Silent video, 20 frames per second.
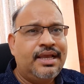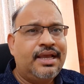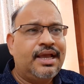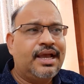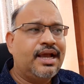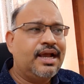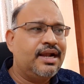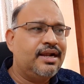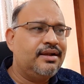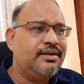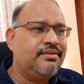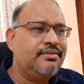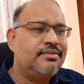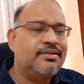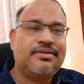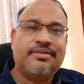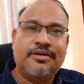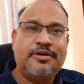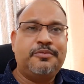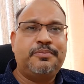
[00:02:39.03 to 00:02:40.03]
And
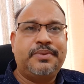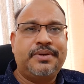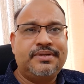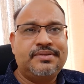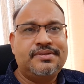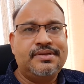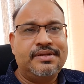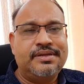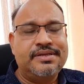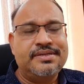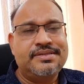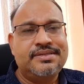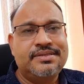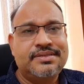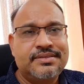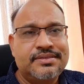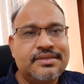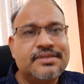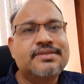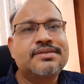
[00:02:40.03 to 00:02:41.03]
the third person is
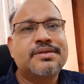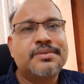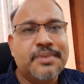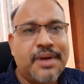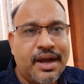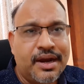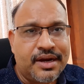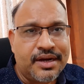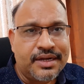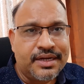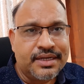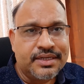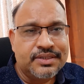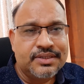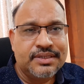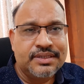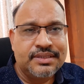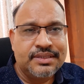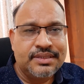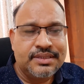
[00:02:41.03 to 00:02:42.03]
system
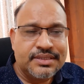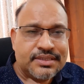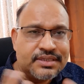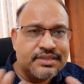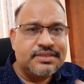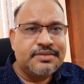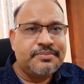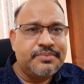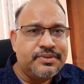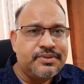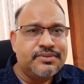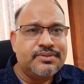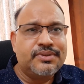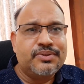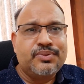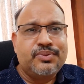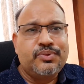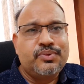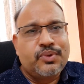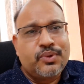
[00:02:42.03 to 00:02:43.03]
architects. This is the person
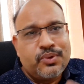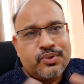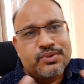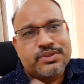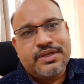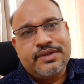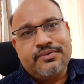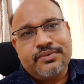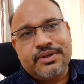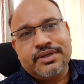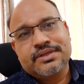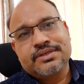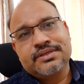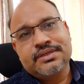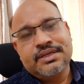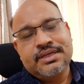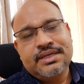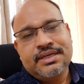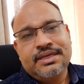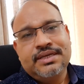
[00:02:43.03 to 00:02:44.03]
who closely works
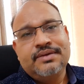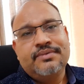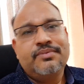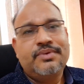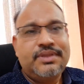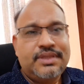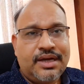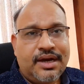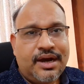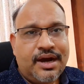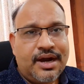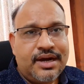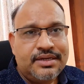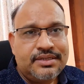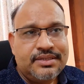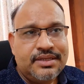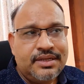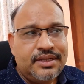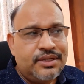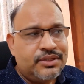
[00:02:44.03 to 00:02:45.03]
with the
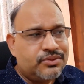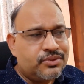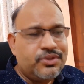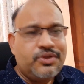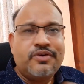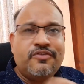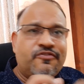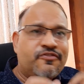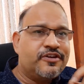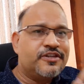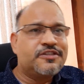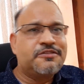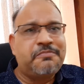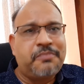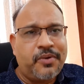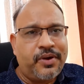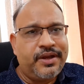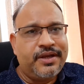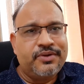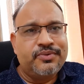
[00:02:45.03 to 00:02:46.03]
arts. So your first
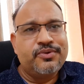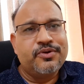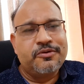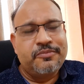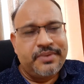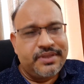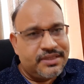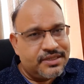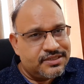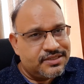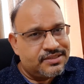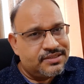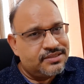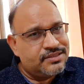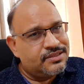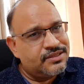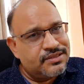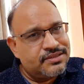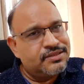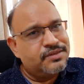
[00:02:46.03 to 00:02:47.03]
point could be this
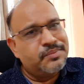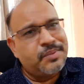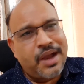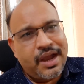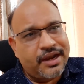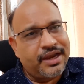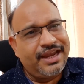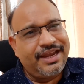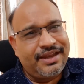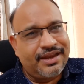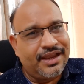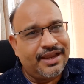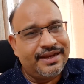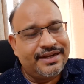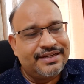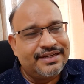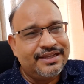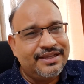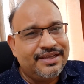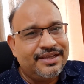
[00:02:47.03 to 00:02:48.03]
system architect